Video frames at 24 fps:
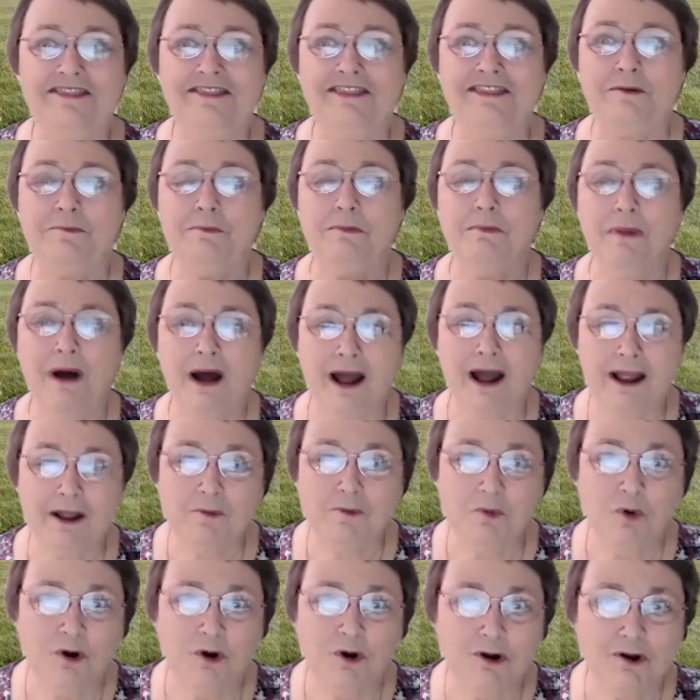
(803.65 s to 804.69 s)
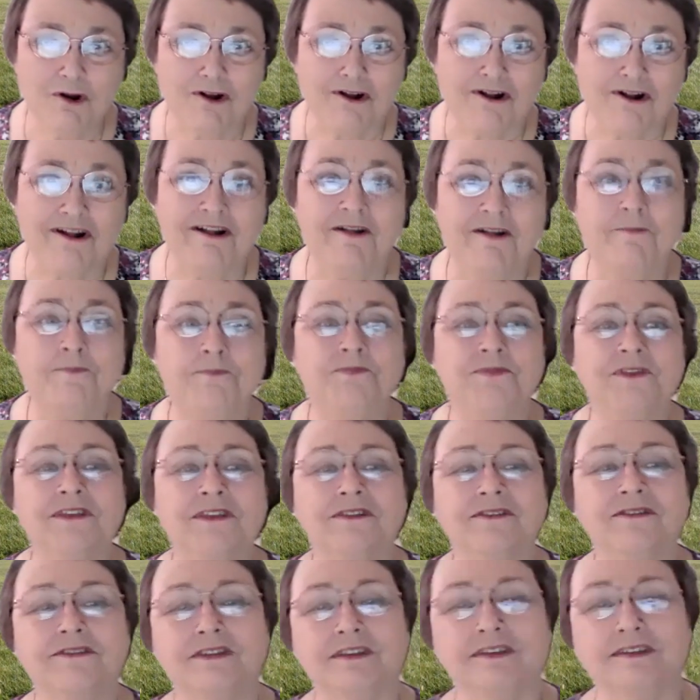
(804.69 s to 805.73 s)
That my work
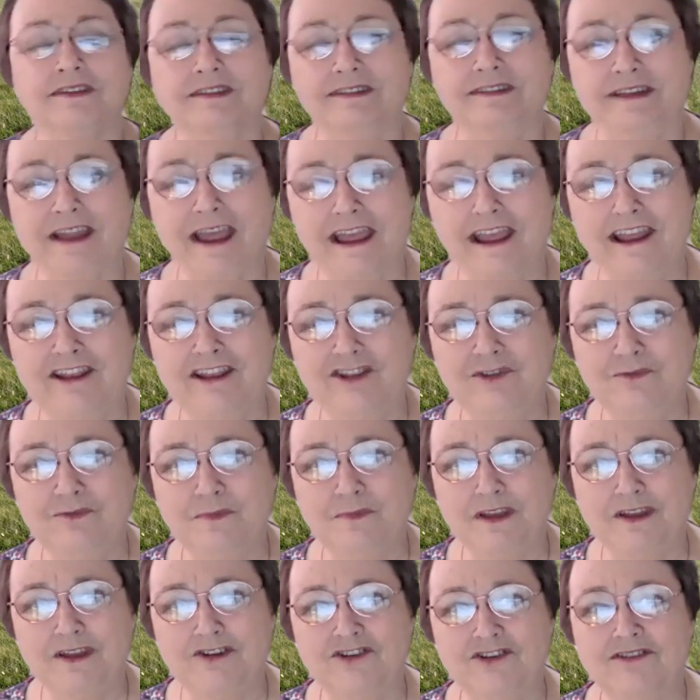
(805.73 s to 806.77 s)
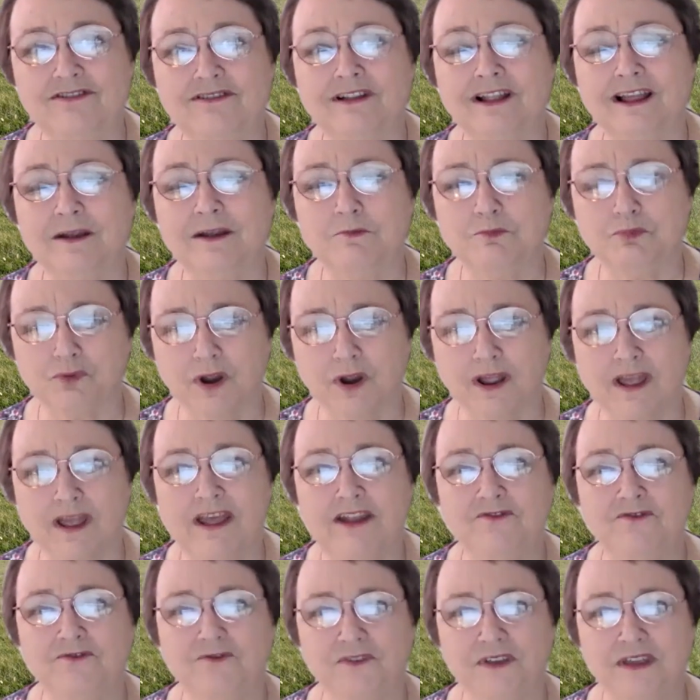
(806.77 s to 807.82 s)
sustains me just like
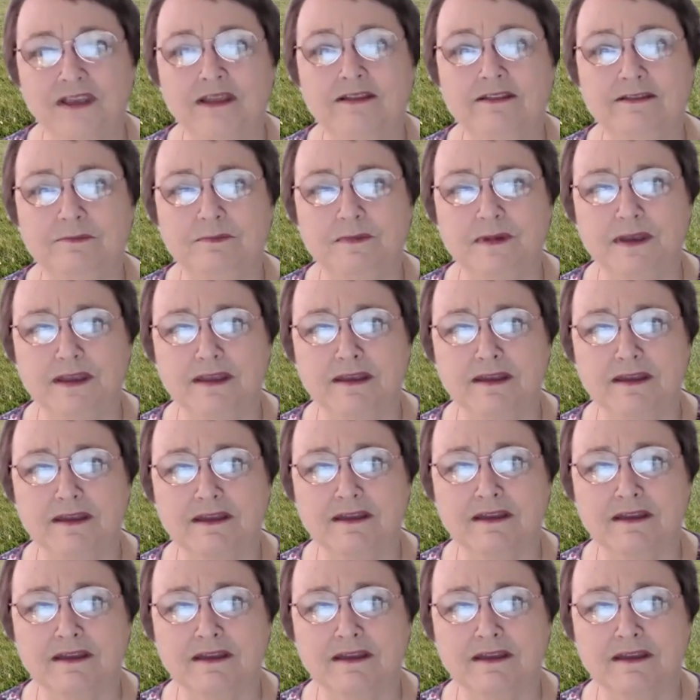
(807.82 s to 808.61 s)
bread feeds me.